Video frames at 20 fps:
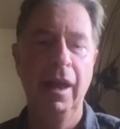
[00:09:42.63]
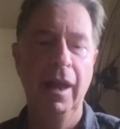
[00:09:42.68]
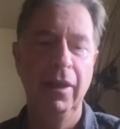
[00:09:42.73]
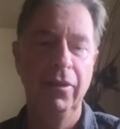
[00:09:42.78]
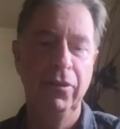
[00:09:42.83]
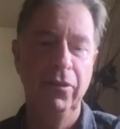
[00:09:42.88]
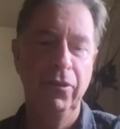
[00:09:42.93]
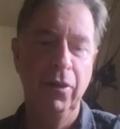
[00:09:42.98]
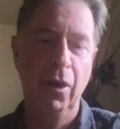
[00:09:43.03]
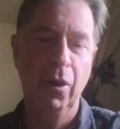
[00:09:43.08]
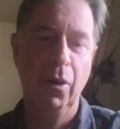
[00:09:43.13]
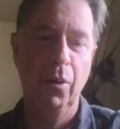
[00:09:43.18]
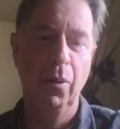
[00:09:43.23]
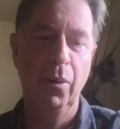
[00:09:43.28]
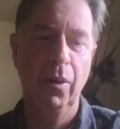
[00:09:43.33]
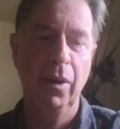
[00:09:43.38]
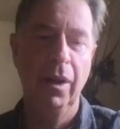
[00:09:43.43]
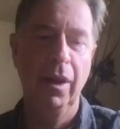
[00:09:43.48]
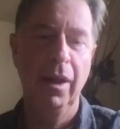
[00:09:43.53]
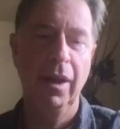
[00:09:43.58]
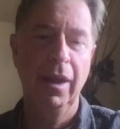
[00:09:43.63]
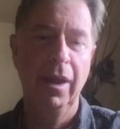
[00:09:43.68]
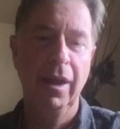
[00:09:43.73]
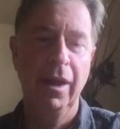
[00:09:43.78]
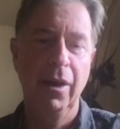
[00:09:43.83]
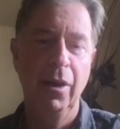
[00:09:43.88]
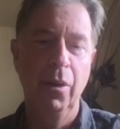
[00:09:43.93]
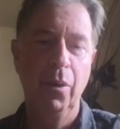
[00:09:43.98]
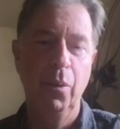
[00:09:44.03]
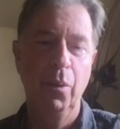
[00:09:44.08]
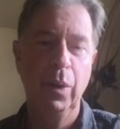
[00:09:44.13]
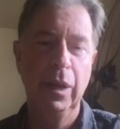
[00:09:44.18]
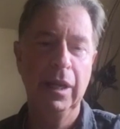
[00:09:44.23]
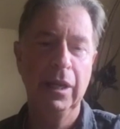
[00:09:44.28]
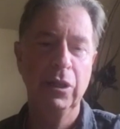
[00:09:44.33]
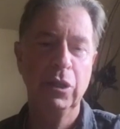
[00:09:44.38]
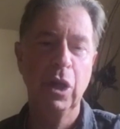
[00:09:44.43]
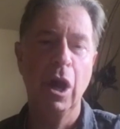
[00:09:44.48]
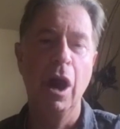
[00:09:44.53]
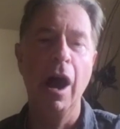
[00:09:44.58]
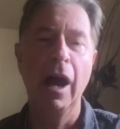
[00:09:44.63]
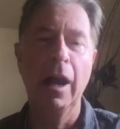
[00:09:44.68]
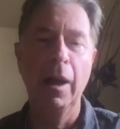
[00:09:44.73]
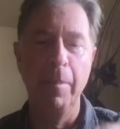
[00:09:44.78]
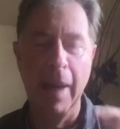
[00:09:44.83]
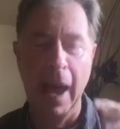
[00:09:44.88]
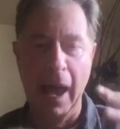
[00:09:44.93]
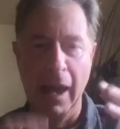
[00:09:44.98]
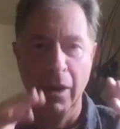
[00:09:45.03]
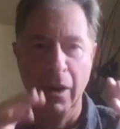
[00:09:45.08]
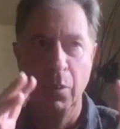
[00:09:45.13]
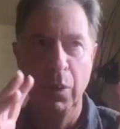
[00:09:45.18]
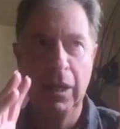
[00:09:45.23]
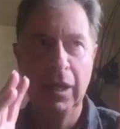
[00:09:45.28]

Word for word: and so we could talk about it.